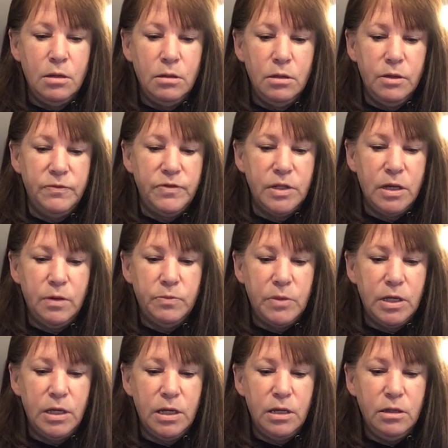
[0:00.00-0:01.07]
Lifting up the
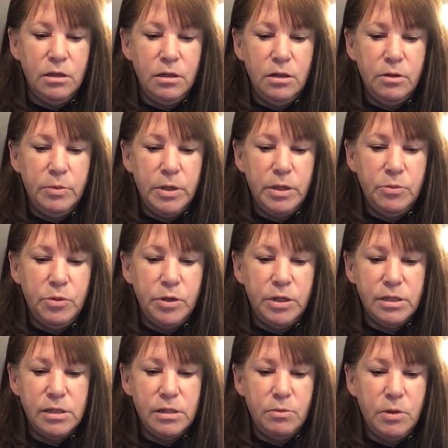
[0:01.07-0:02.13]
candle a little bit, putting
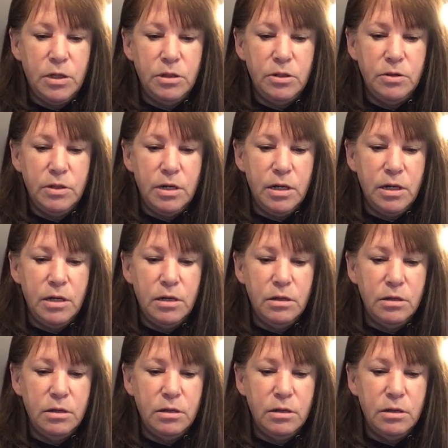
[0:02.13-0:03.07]
some under there.